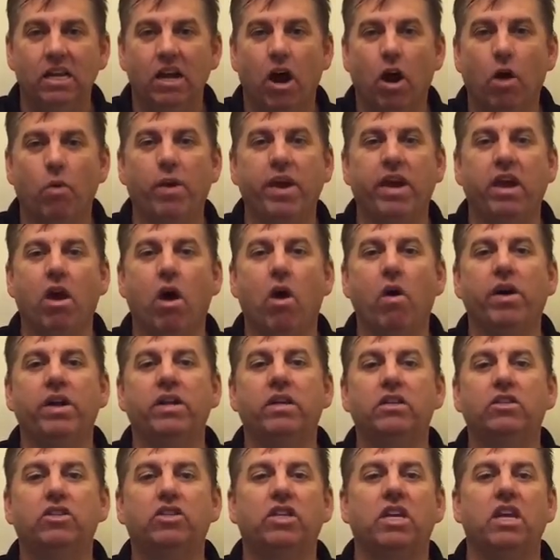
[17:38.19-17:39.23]
Are we going
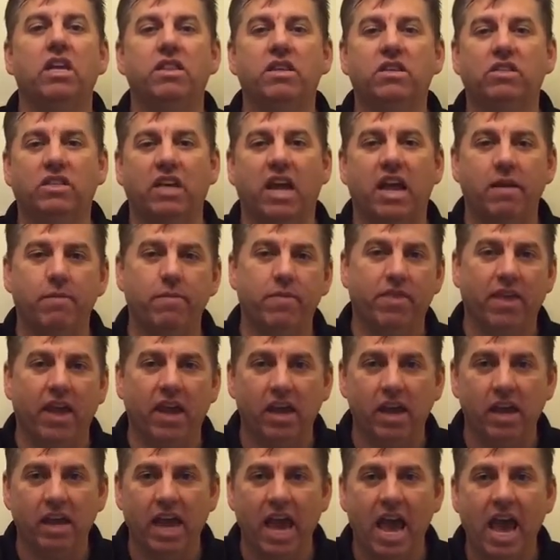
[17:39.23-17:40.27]
to see the same
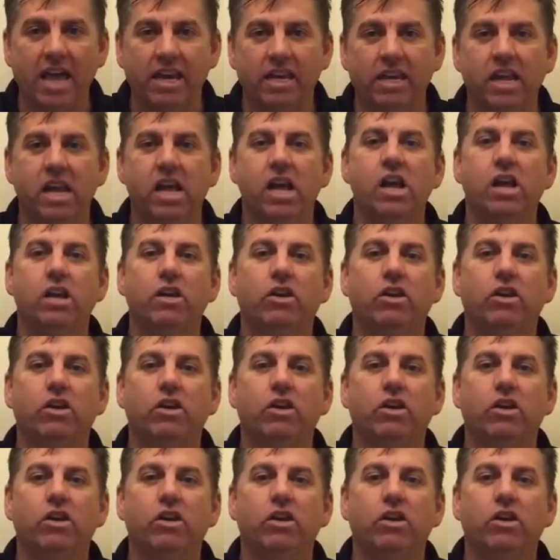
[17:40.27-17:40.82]
thing again?